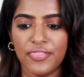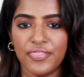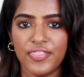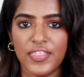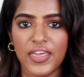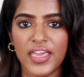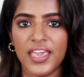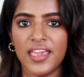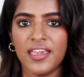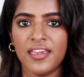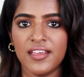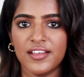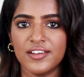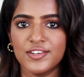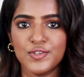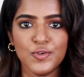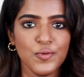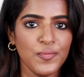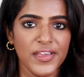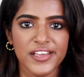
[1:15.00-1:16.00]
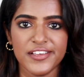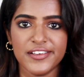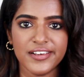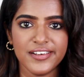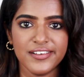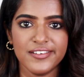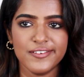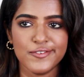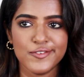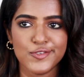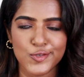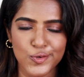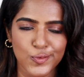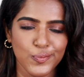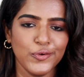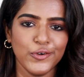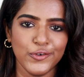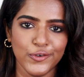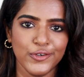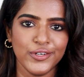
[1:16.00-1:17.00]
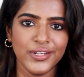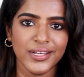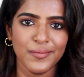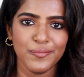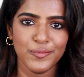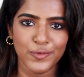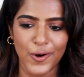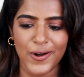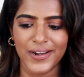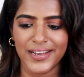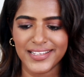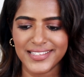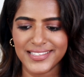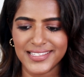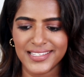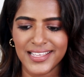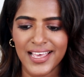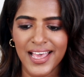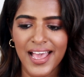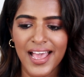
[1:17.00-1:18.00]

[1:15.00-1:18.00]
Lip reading: they do make super good products.